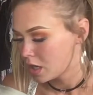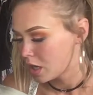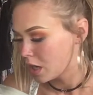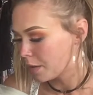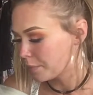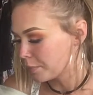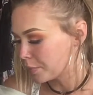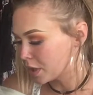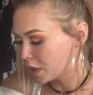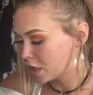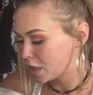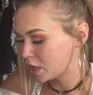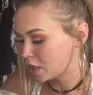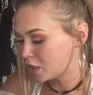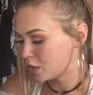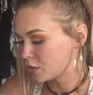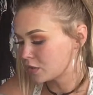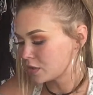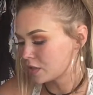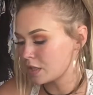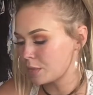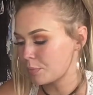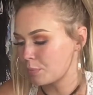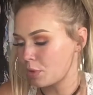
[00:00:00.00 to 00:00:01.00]
I'm gonna
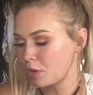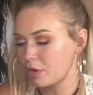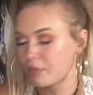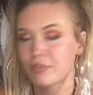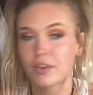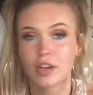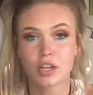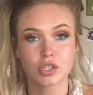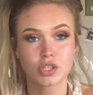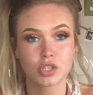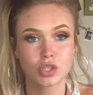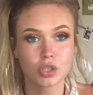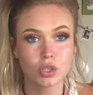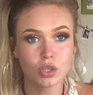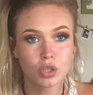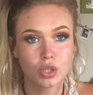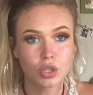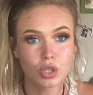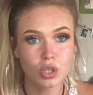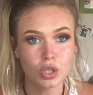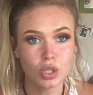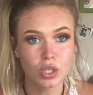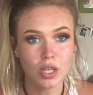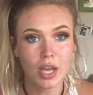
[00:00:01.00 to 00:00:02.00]
use the
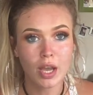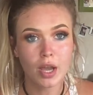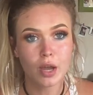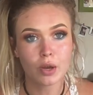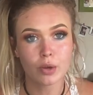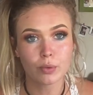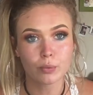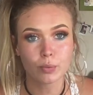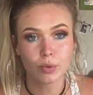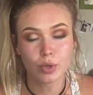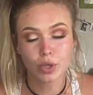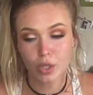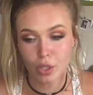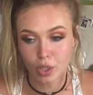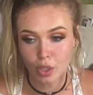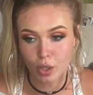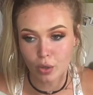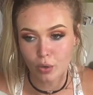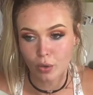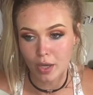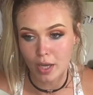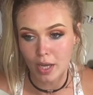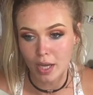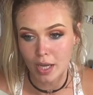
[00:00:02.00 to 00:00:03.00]
Professional, and we're gonna
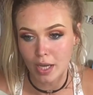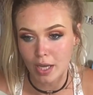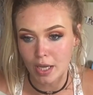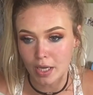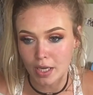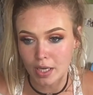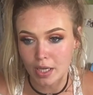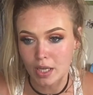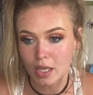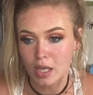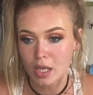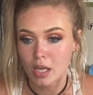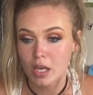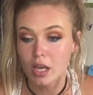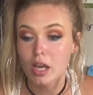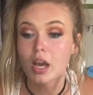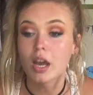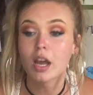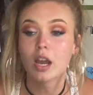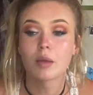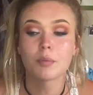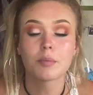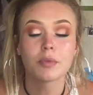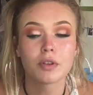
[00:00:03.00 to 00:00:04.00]
go ahead
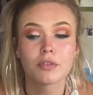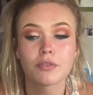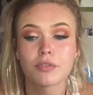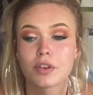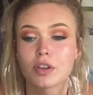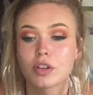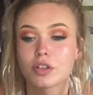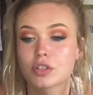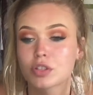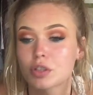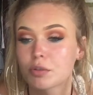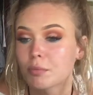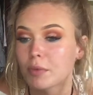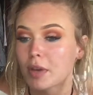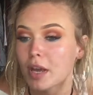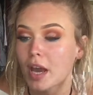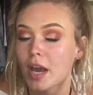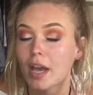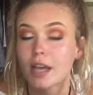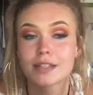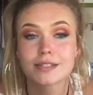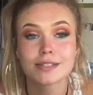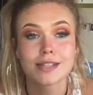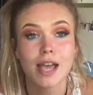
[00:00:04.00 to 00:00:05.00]
and I'm gonna finish up my
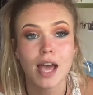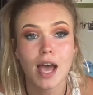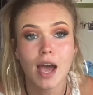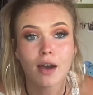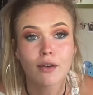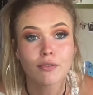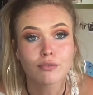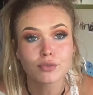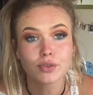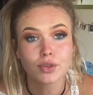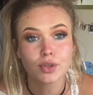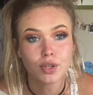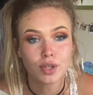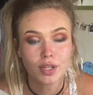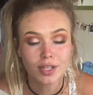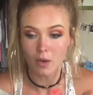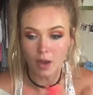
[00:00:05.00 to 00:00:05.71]
eyes after this.